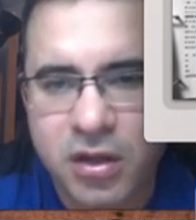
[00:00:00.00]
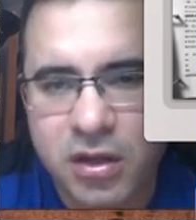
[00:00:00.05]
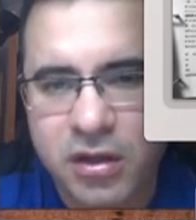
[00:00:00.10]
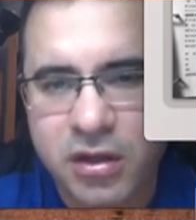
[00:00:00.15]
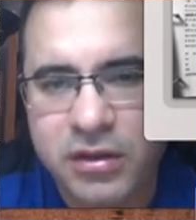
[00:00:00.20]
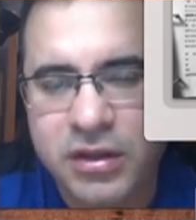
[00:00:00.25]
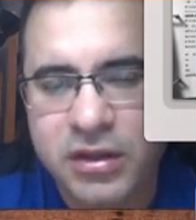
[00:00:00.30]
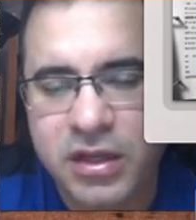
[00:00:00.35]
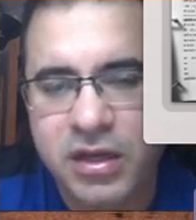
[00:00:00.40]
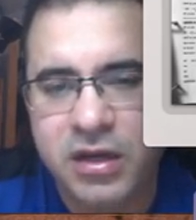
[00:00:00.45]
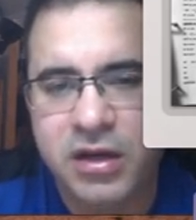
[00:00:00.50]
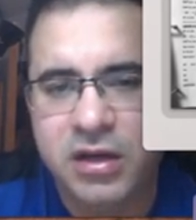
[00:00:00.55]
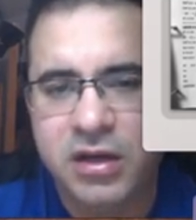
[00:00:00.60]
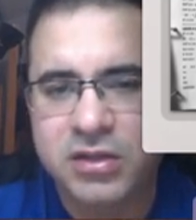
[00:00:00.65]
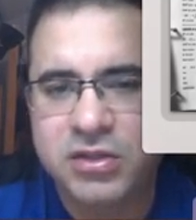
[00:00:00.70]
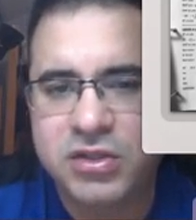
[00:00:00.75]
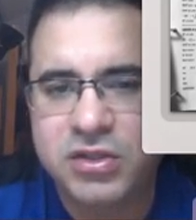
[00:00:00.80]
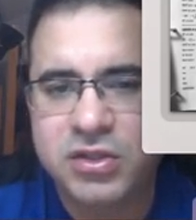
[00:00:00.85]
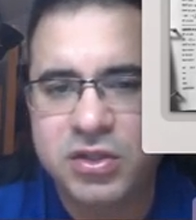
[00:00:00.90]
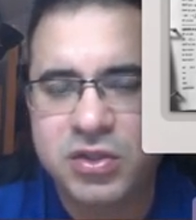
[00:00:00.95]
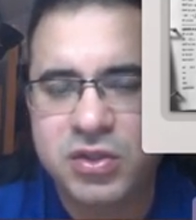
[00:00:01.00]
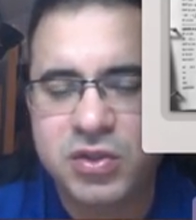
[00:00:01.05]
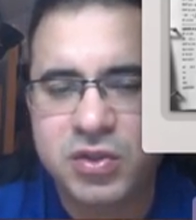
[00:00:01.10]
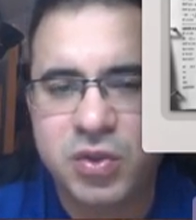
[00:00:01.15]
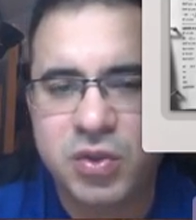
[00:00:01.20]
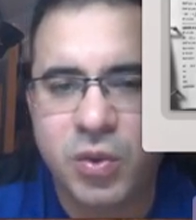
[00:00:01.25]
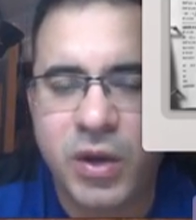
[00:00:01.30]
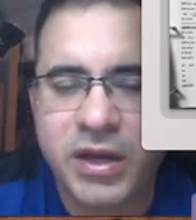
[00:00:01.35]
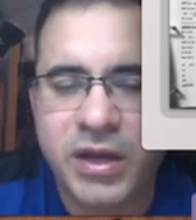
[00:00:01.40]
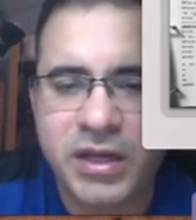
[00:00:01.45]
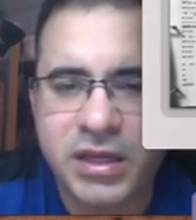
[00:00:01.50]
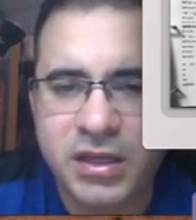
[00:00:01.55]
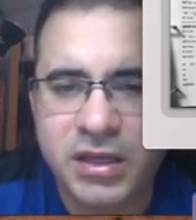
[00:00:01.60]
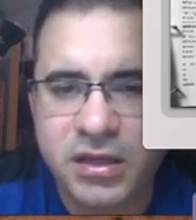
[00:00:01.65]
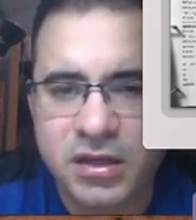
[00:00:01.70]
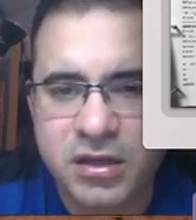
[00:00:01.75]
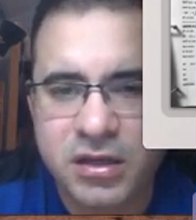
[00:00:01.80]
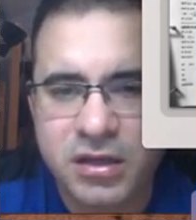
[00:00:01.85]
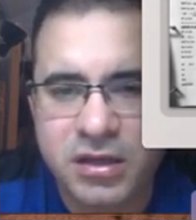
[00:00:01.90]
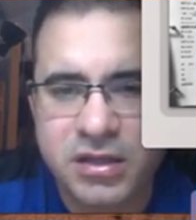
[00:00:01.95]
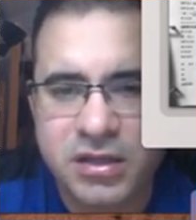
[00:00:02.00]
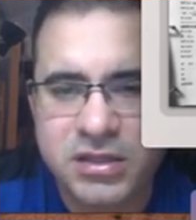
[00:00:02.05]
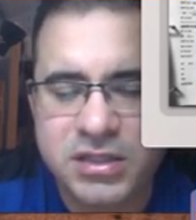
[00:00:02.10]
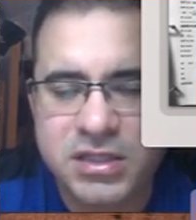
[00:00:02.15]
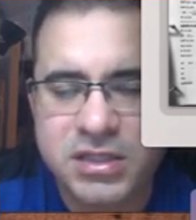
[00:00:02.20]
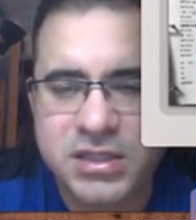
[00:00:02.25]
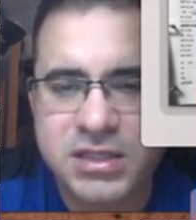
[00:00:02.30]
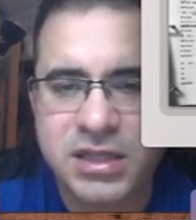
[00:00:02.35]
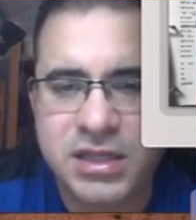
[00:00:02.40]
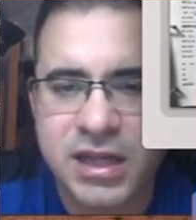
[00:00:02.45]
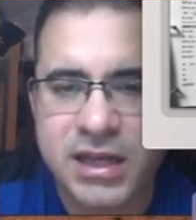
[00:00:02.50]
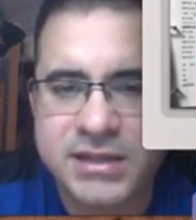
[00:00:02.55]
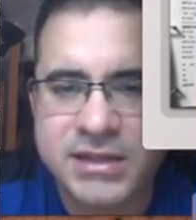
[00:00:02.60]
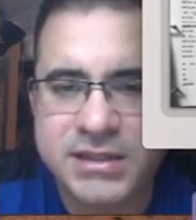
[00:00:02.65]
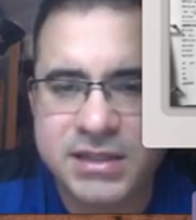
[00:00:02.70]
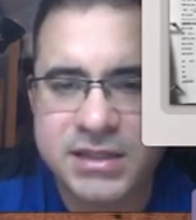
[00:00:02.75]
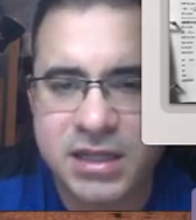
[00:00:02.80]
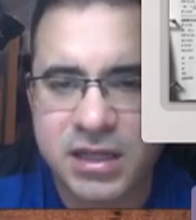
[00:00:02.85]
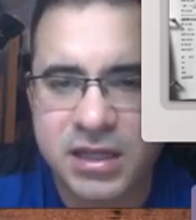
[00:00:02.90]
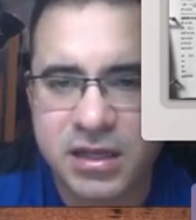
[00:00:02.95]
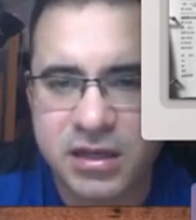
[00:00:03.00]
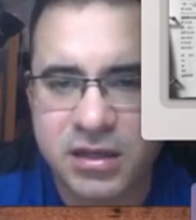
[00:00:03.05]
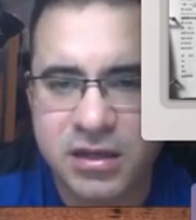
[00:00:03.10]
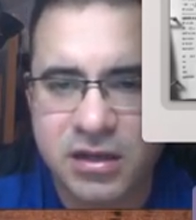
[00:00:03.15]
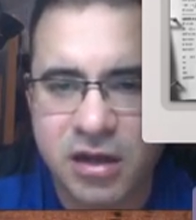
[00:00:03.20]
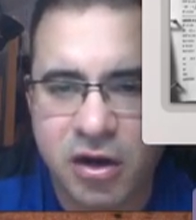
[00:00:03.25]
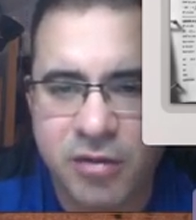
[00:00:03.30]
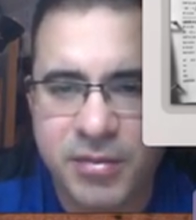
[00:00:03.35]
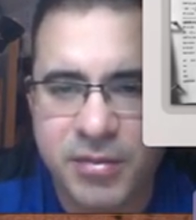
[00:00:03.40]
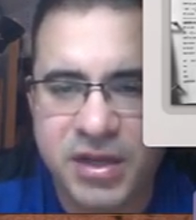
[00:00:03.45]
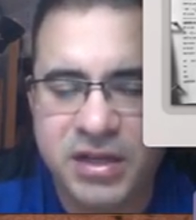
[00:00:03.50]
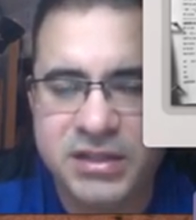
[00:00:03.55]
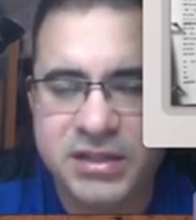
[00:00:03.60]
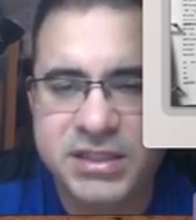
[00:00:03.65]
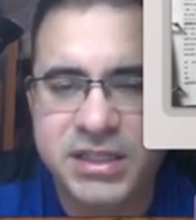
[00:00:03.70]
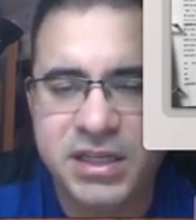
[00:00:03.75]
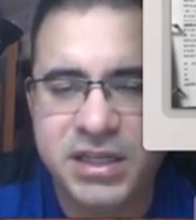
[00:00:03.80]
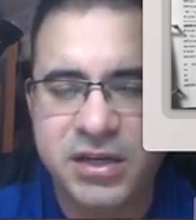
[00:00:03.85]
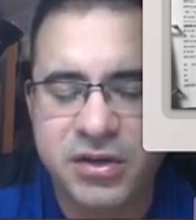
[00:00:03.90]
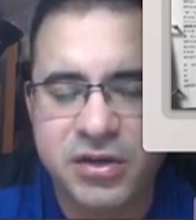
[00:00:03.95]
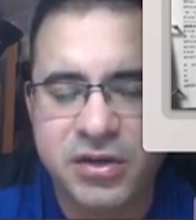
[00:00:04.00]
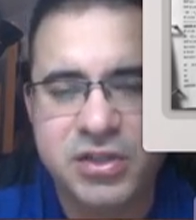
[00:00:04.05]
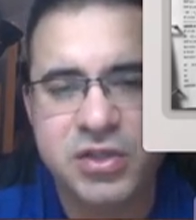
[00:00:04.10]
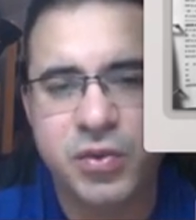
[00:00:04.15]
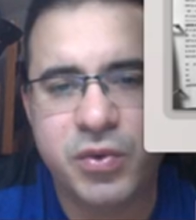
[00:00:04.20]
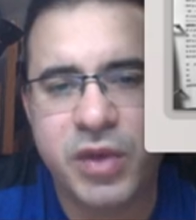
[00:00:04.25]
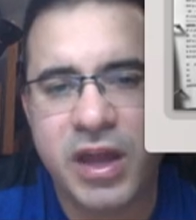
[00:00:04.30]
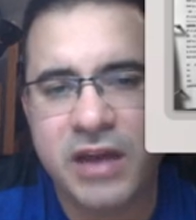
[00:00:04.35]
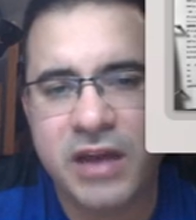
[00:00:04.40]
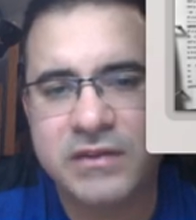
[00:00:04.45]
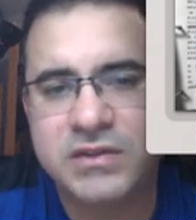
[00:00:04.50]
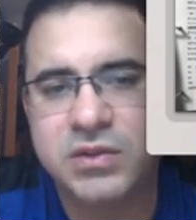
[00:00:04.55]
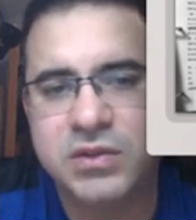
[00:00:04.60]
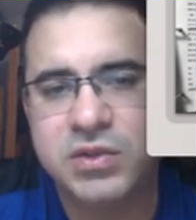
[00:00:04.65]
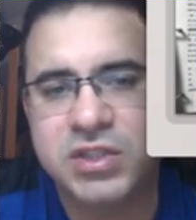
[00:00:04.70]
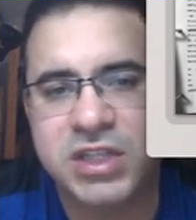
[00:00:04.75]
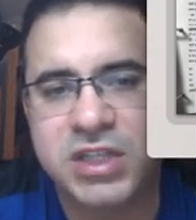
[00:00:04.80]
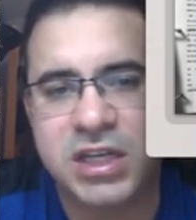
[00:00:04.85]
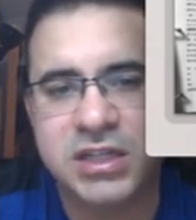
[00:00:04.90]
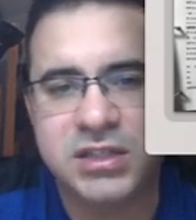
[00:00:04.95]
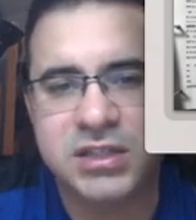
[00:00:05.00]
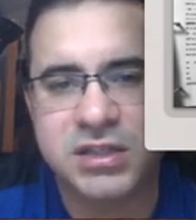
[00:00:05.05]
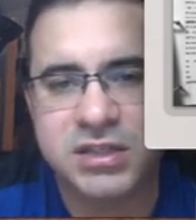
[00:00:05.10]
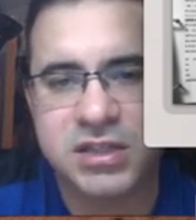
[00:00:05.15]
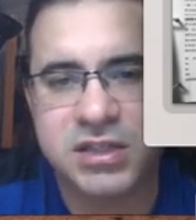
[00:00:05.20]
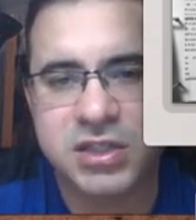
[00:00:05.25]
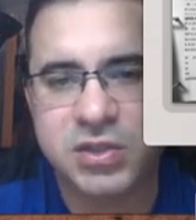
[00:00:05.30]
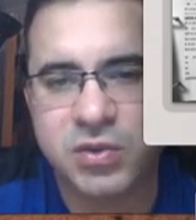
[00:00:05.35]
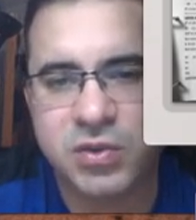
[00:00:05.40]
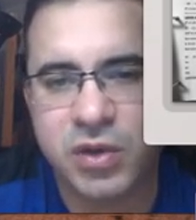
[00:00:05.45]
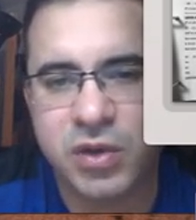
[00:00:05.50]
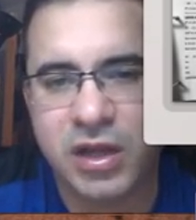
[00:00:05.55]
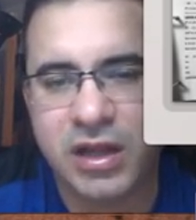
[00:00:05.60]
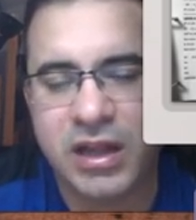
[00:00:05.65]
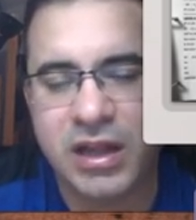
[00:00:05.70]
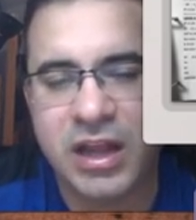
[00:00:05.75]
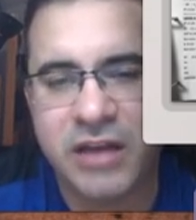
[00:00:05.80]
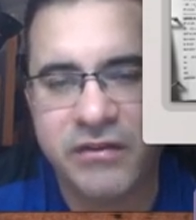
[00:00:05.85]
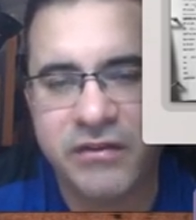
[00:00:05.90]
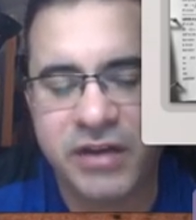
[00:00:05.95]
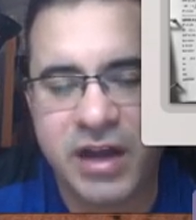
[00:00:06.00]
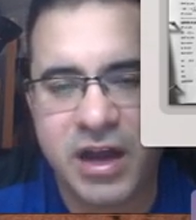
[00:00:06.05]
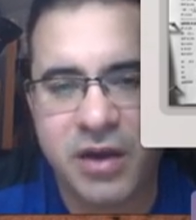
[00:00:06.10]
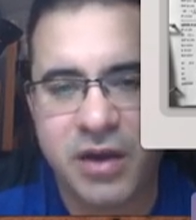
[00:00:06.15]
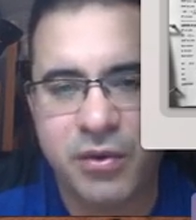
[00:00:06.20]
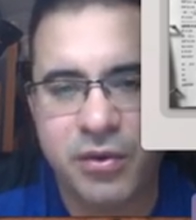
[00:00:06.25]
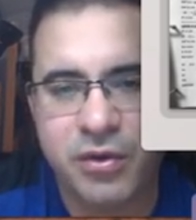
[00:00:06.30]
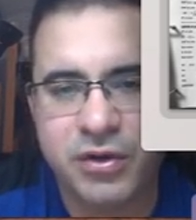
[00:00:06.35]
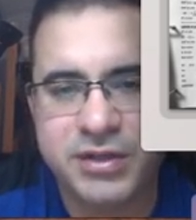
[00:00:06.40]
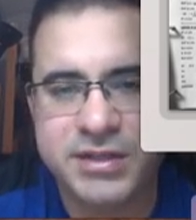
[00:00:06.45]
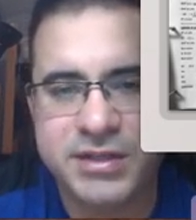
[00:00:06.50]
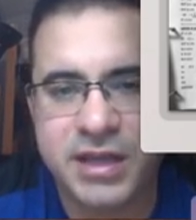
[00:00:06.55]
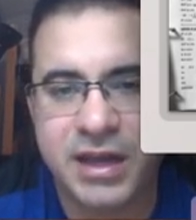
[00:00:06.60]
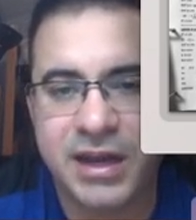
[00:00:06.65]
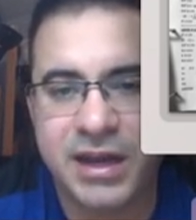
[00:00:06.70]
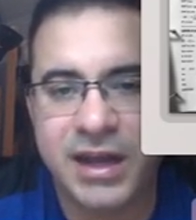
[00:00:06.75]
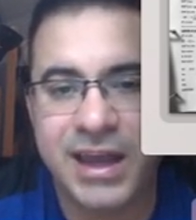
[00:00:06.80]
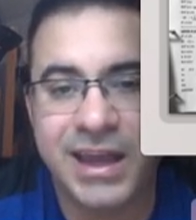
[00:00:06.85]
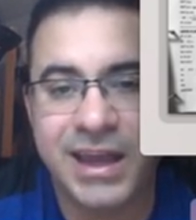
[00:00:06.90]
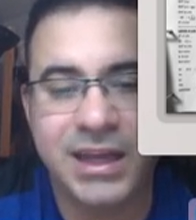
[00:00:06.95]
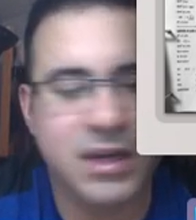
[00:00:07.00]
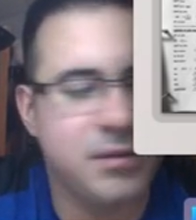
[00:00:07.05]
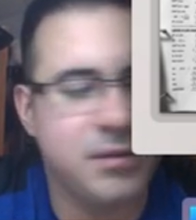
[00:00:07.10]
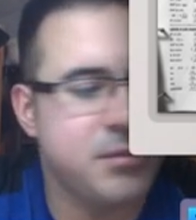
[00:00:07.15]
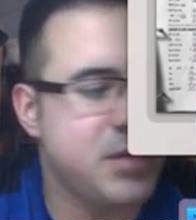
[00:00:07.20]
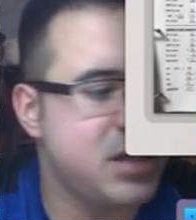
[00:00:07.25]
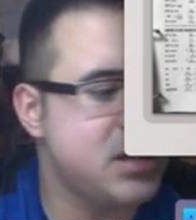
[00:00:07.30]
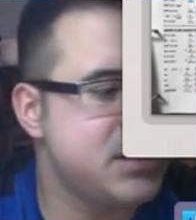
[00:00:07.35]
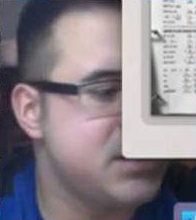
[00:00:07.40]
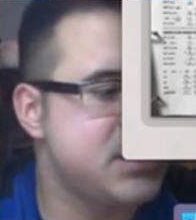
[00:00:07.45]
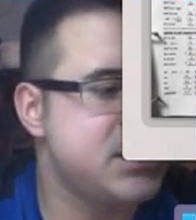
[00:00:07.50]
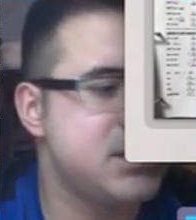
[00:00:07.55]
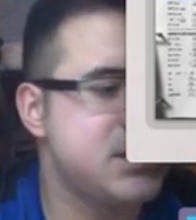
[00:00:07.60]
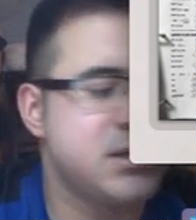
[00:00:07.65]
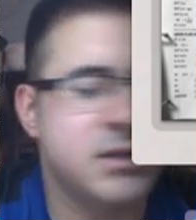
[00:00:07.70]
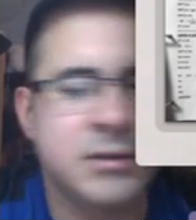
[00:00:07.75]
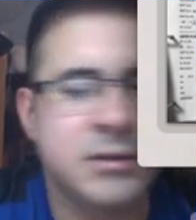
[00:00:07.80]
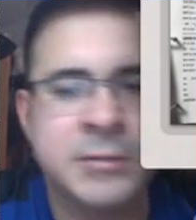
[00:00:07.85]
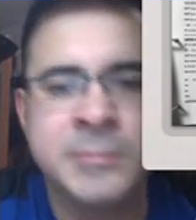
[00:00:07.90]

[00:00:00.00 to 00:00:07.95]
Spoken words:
The 20 is less than our minutes here, so we have to change this into 11 hours and 80 minutes.